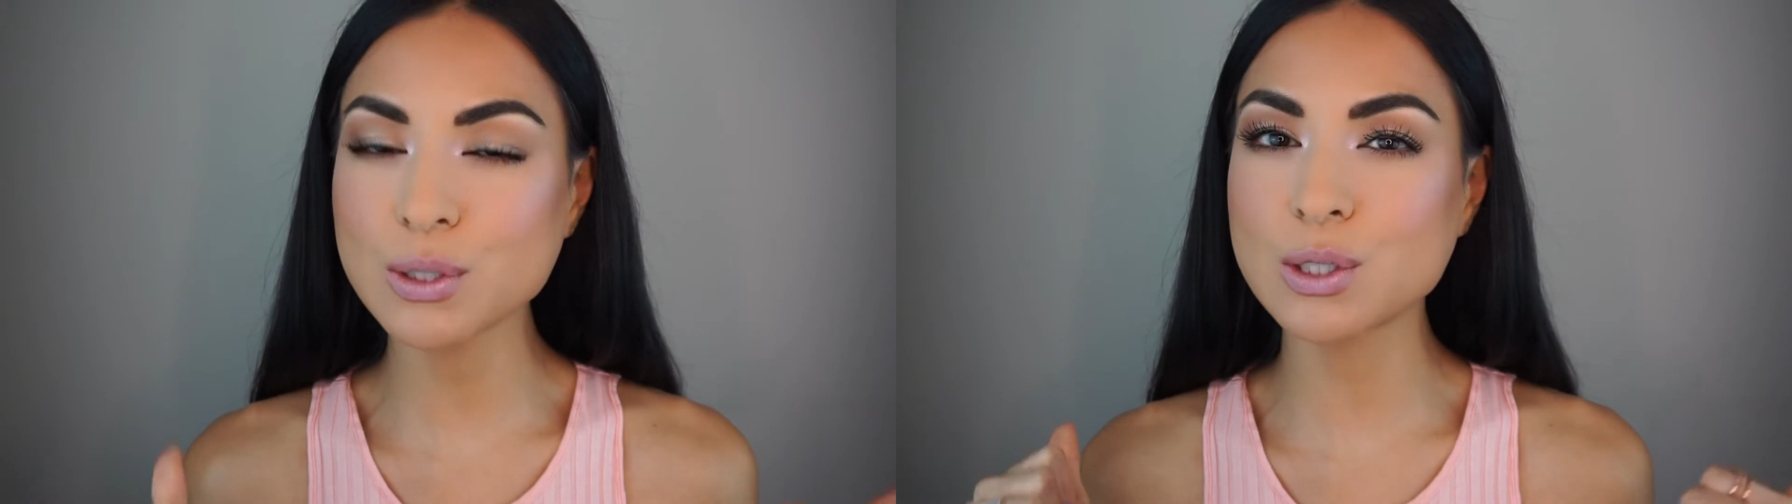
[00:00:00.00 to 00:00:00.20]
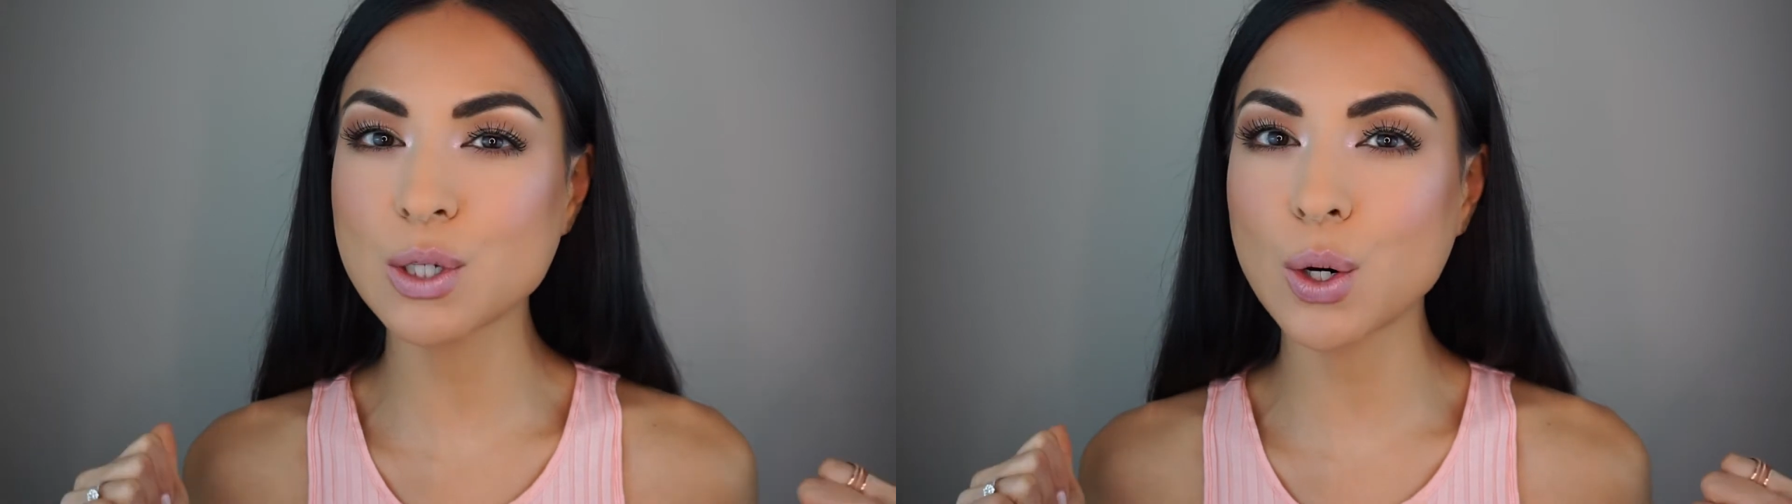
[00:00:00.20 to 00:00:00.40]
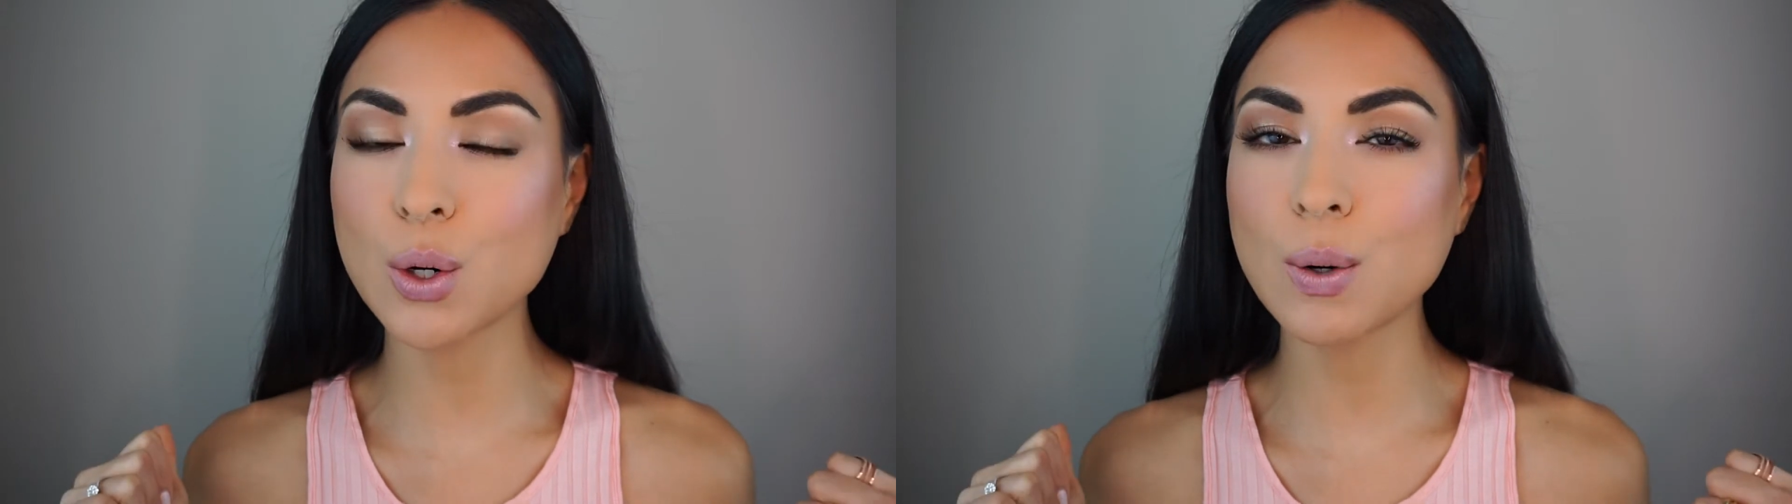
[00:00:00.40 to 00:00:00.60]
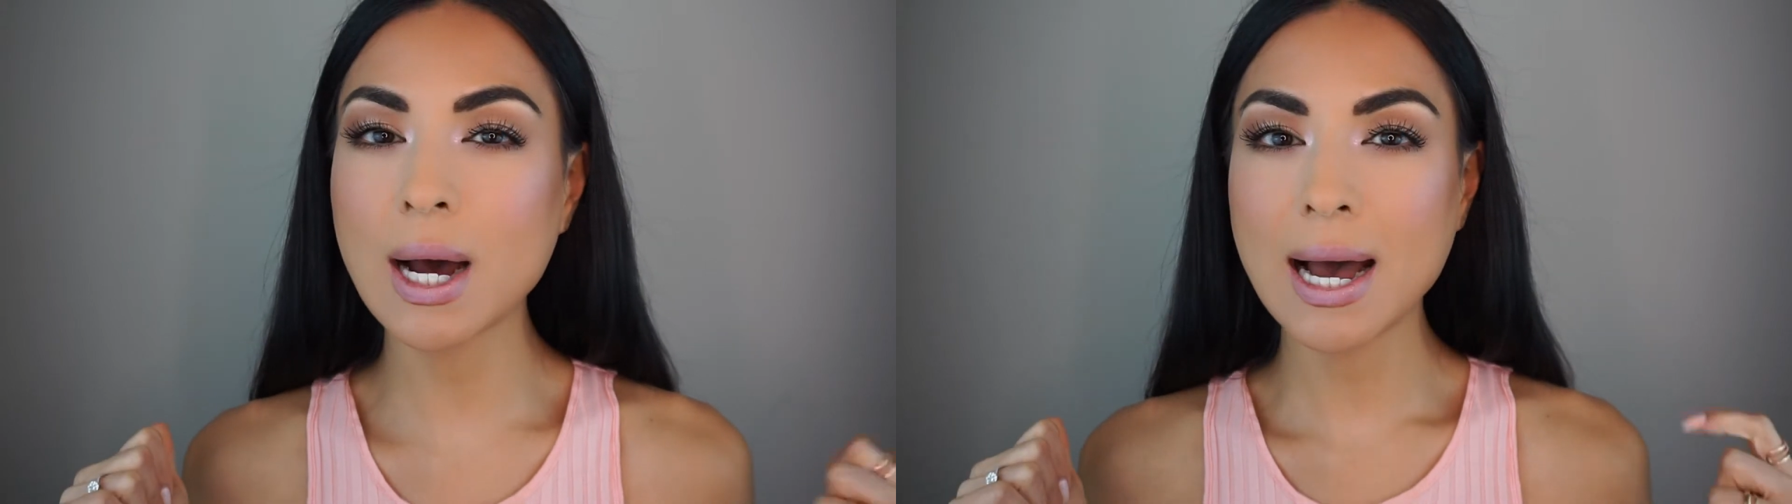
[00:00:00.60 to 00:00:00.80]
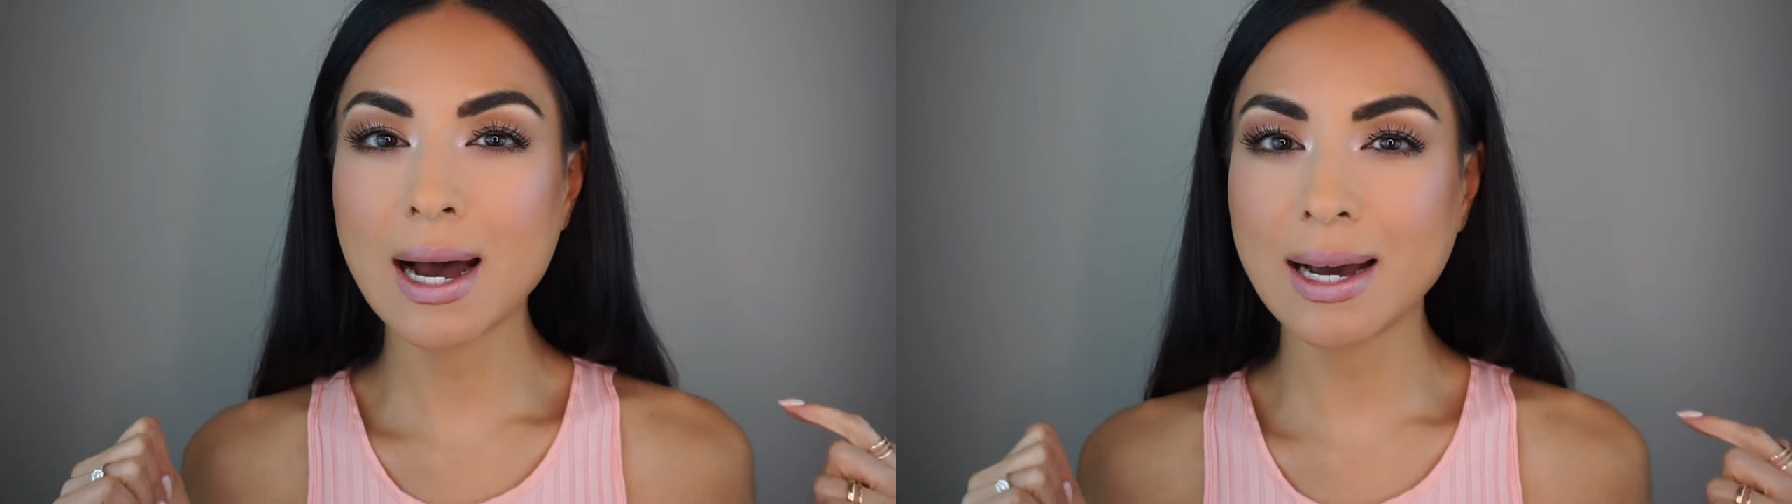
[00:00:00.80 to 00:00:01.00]
so
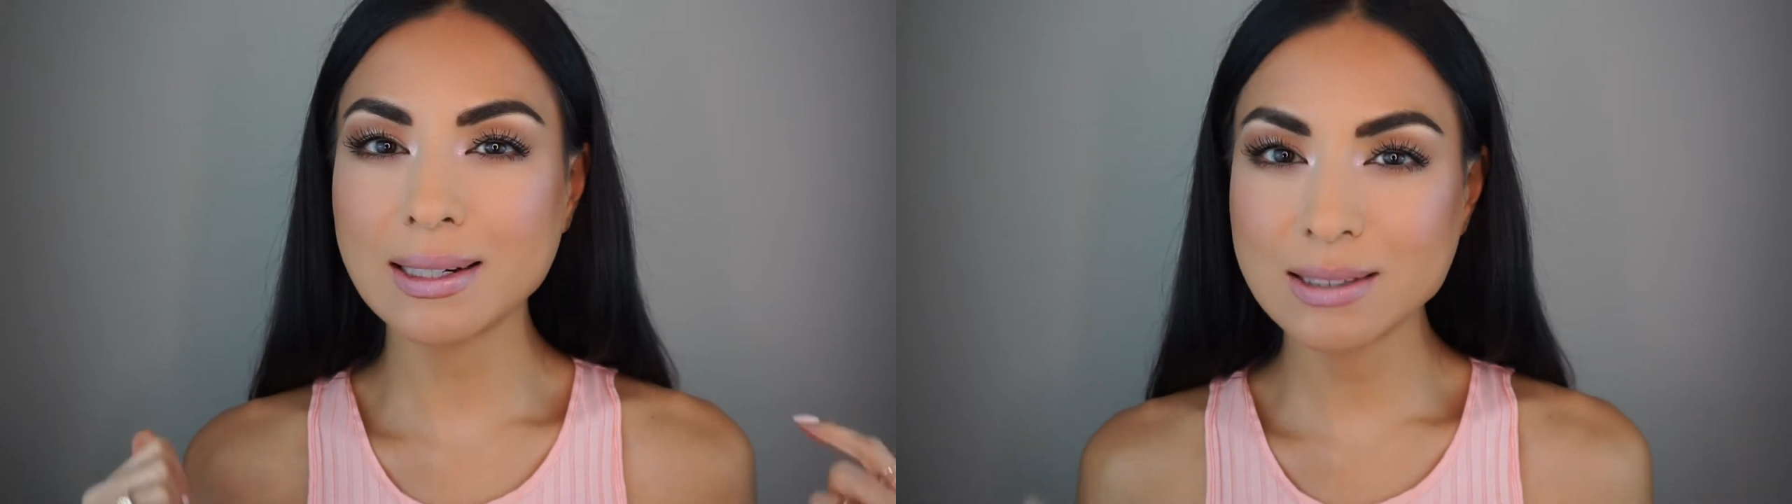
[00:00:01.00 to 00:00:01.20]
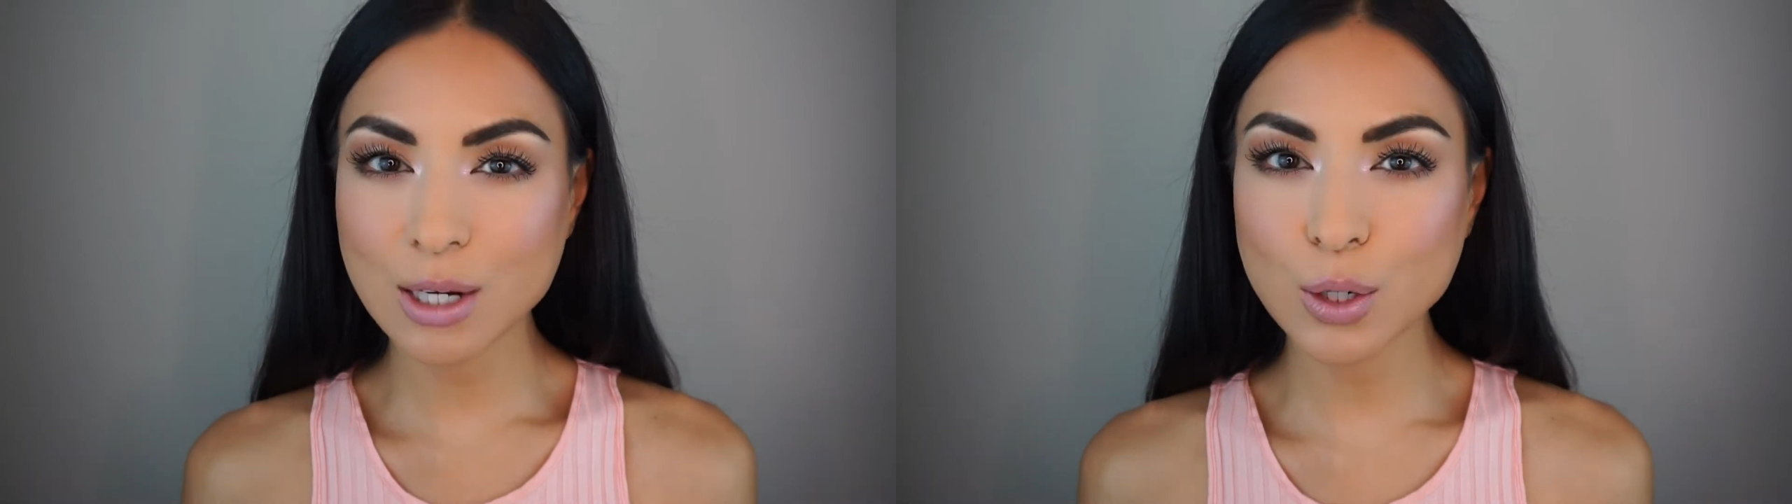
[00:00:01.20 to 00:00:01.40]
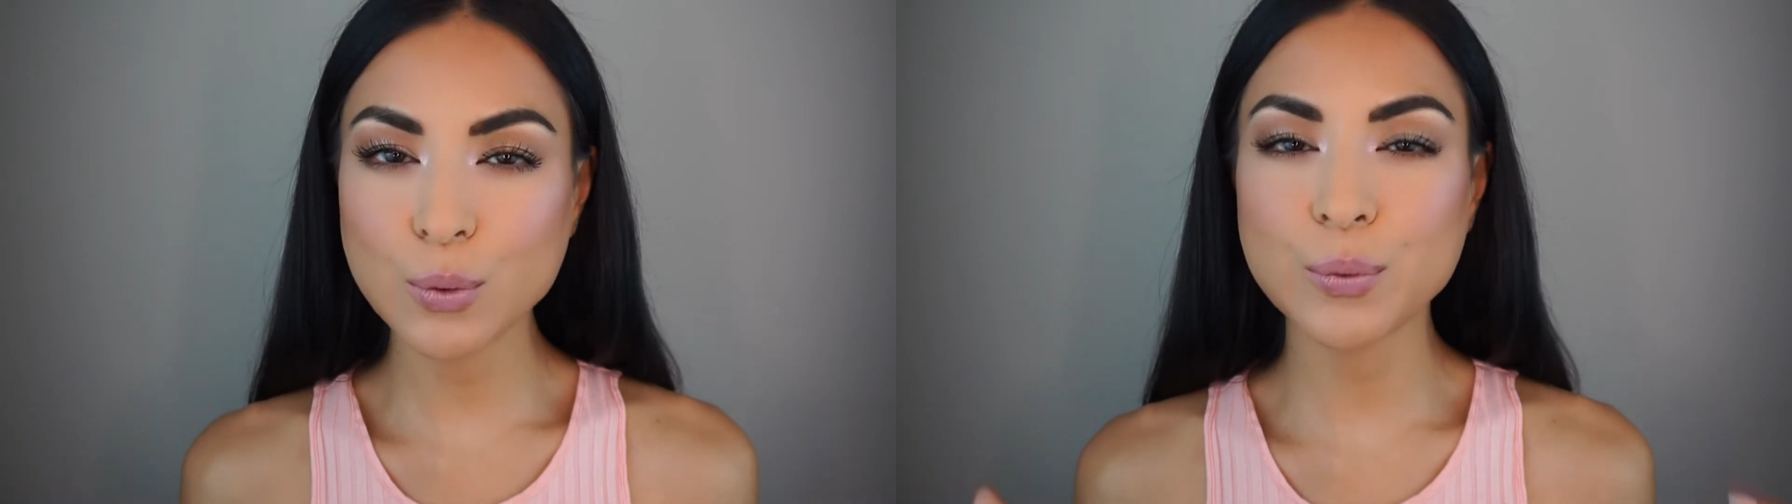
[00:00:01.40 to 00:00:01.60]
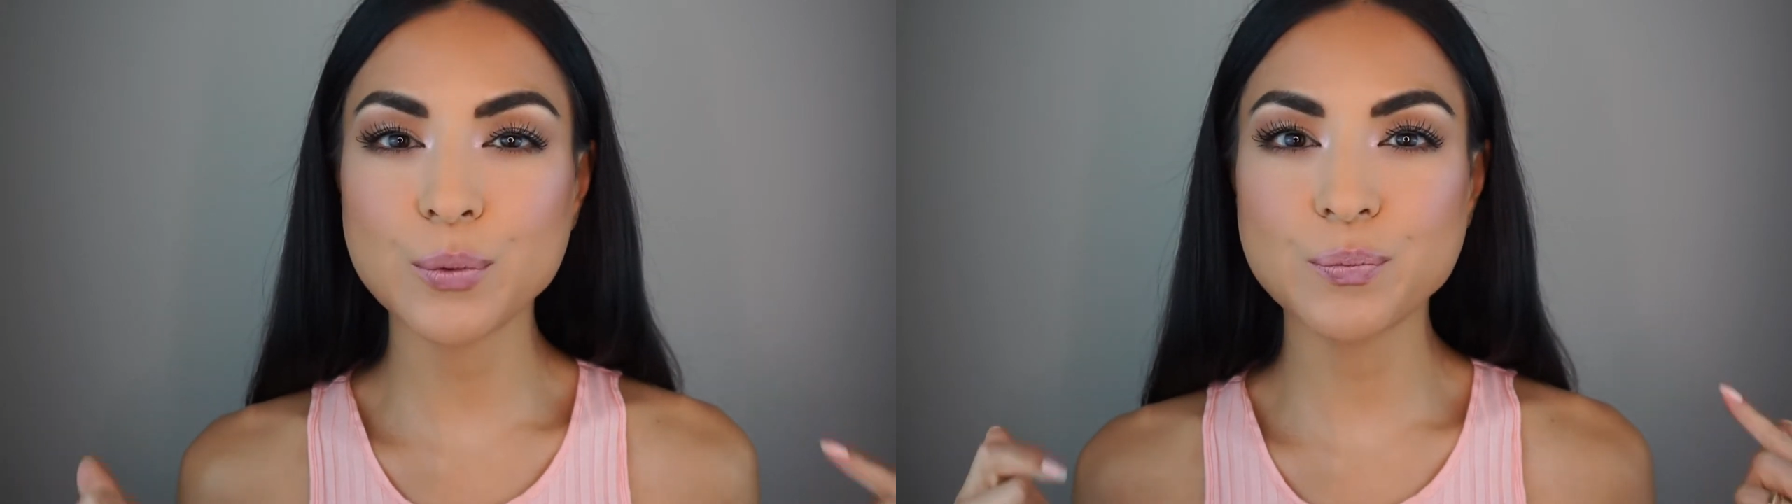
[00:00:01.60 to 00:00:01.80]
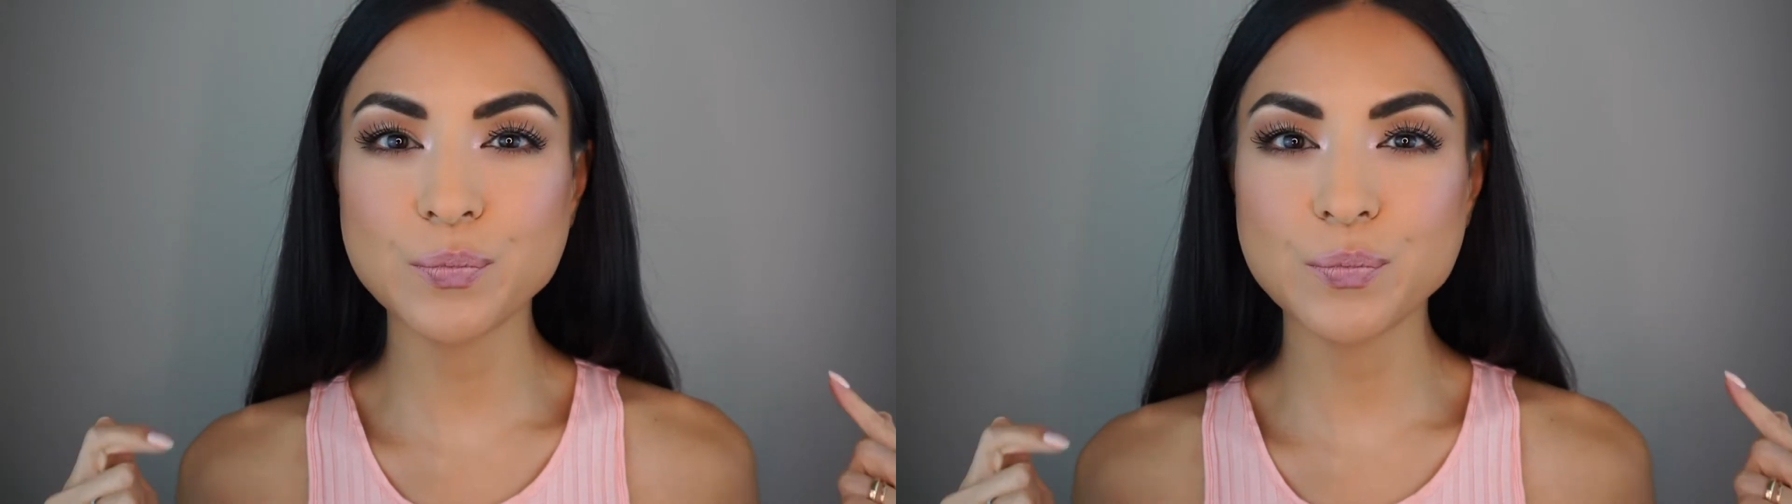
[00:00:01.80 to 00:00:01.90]
I know